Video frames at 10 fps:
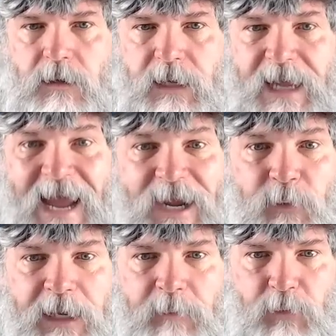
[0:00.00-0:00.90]

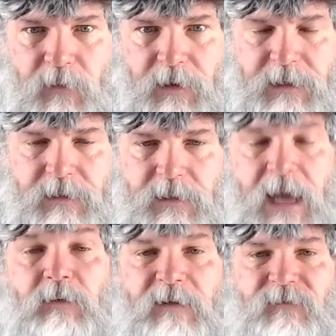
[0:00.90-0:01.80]
equity fund,
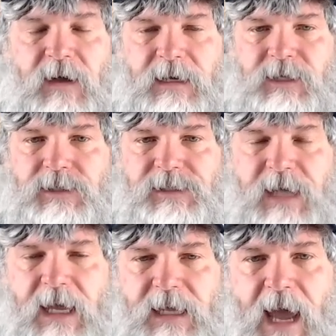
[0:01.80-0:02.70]
equity fund, I should
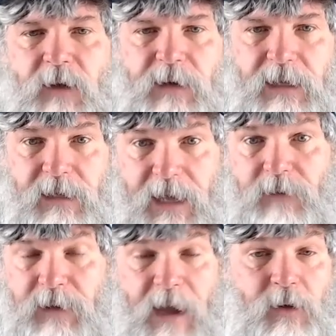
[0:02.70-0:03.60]
say, equity,
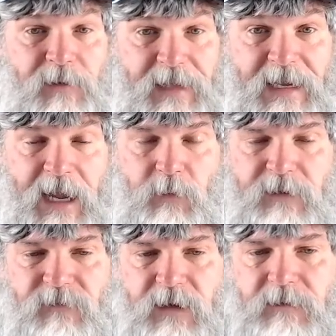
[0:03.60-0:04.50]
equity. I call it inequity
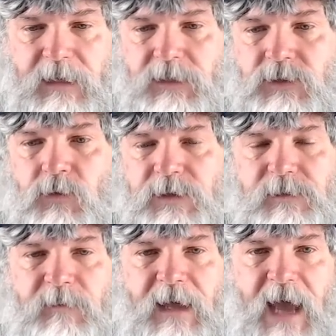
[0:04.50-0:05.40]
fund, the
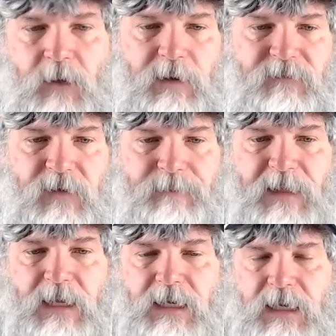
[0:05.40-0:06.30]
tourism equity fund.
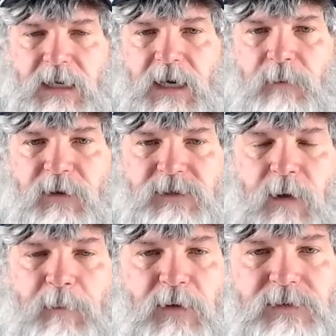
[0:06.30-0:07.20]
Uh,
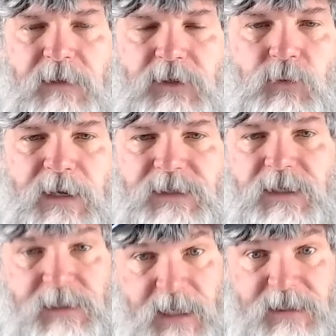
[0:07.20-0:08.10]
President Ramaphosa on the
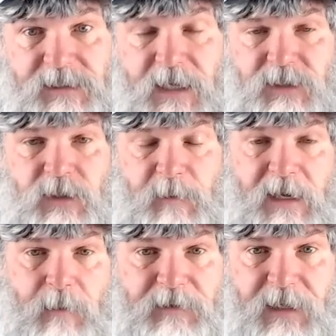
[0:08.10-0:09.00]
26th, as I said, it took me a
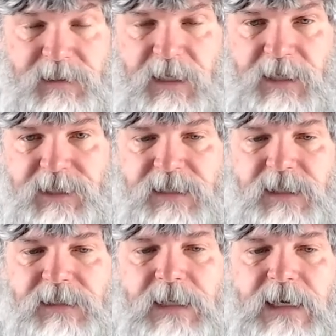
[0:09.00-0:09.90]
couple days to digest
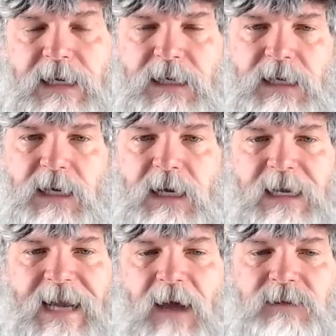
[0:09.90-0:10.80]
this, uh,
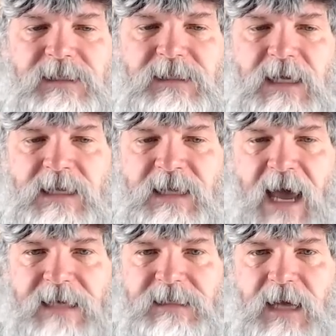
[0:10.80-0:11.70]
announced
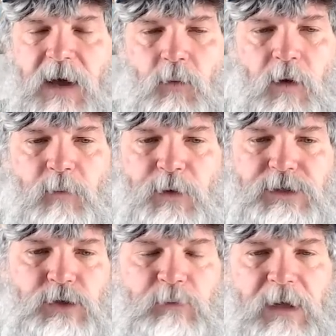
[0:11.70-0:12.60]
that uh,
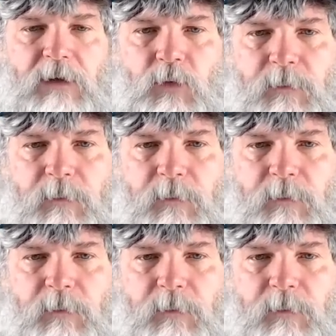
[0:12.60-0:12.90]
1.2 billion would be